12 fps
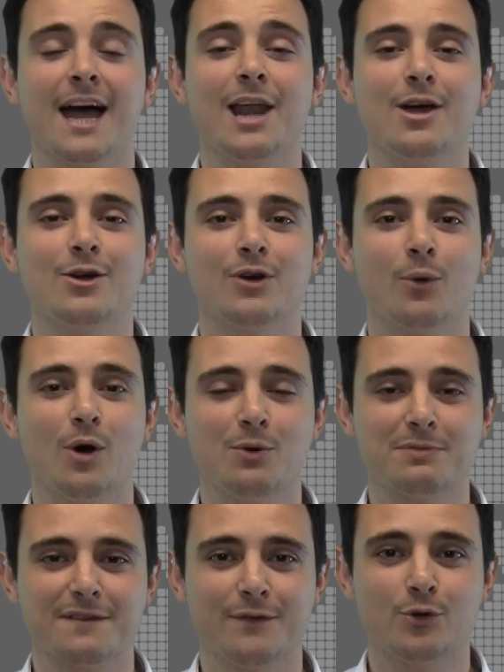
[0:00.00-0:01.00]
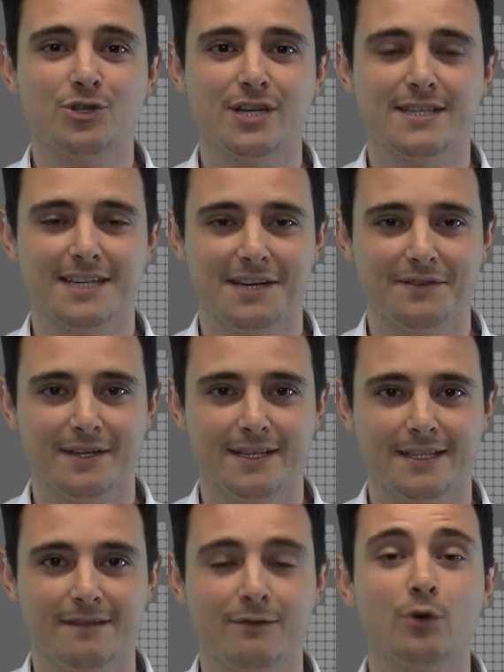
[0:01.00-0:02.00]
Hello and welcome to four G T
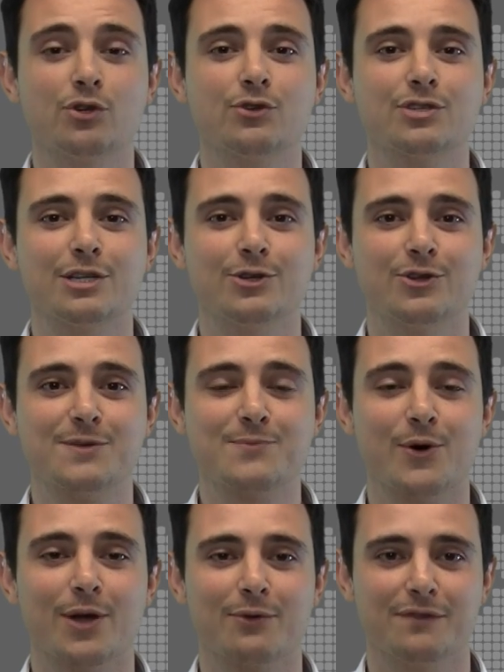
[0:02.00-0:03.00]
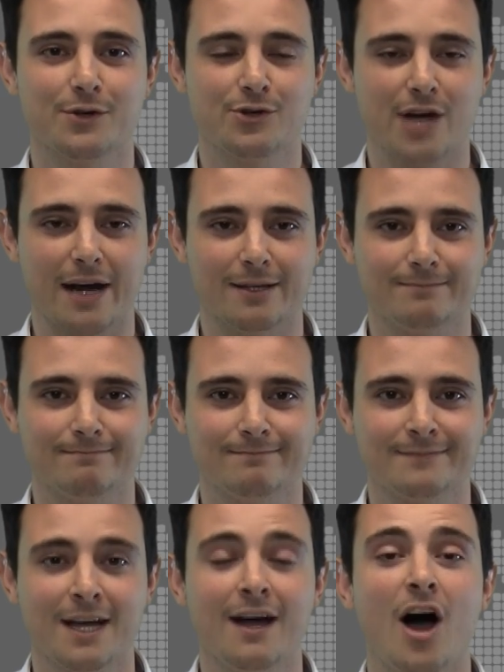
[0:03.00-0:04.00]
V, four G on Solutions product review channel.
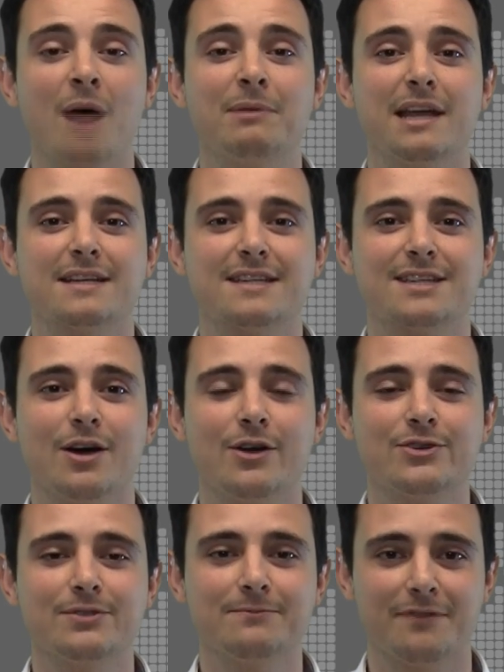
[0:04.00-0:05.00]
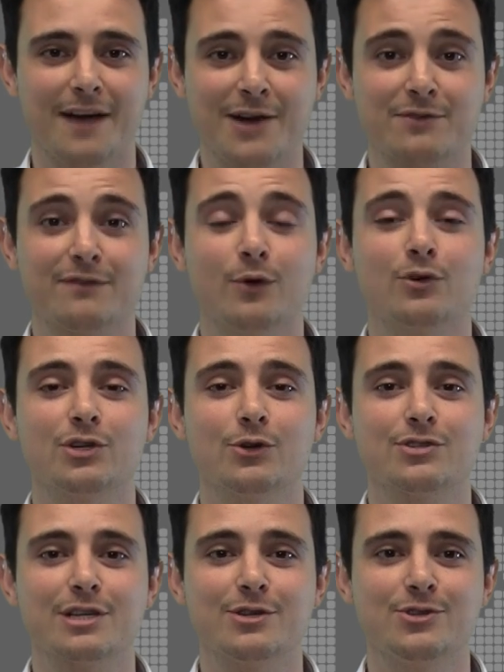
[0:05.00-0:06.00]
I'm Alexis Argent, founder of four G
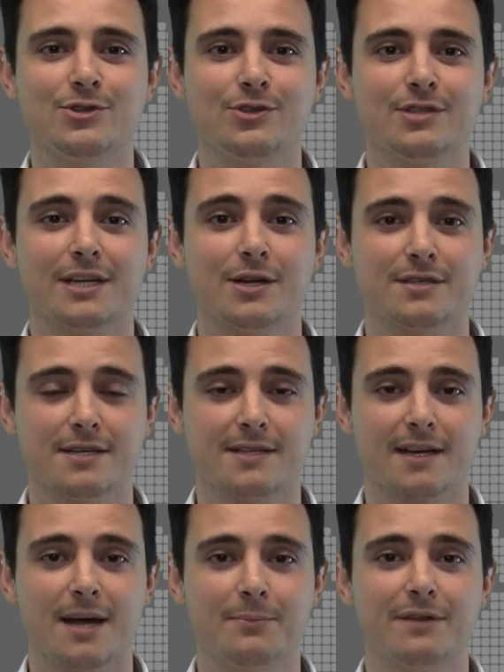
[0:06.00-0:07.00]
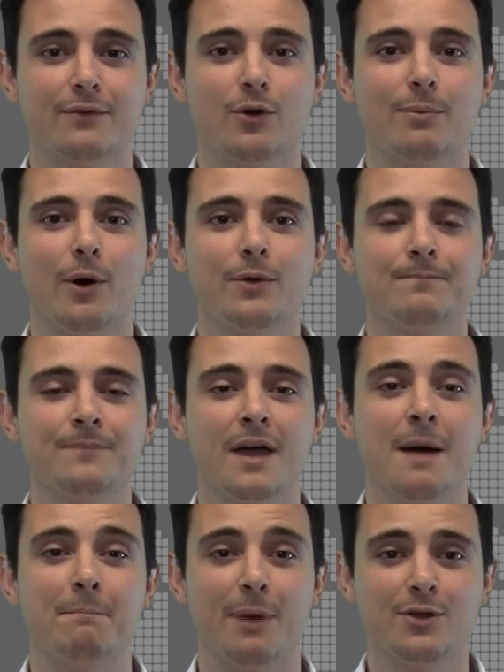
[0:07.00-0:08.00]
on Solutions and our sister company Voipon,
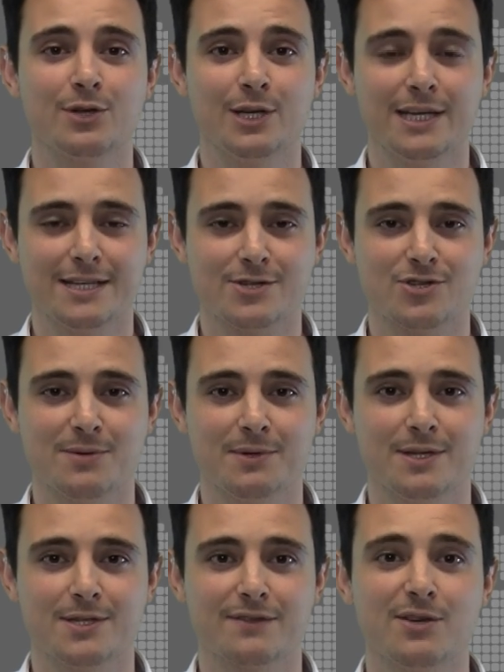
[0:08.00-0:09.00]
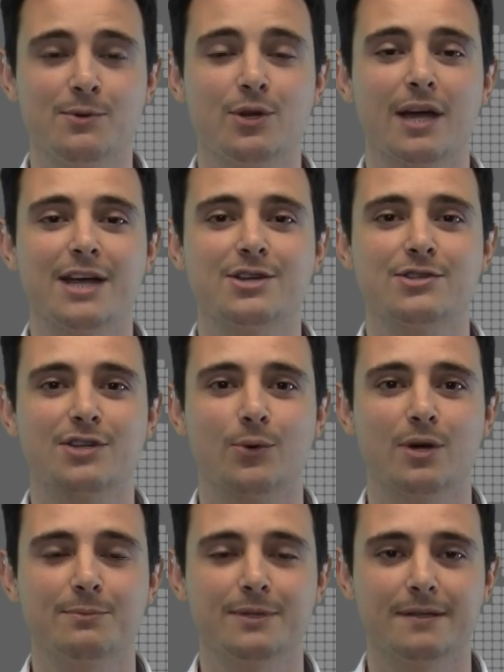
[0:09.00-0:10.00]
both leading distributors of communications
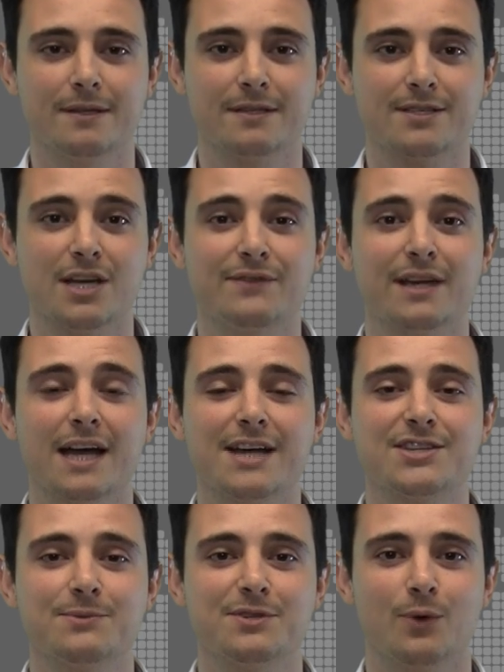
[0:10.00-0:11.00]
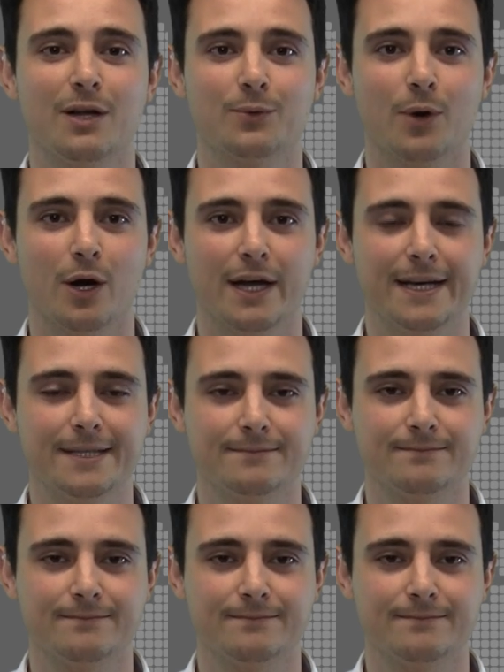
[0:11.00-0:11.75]
equipment and serving customers worldwide.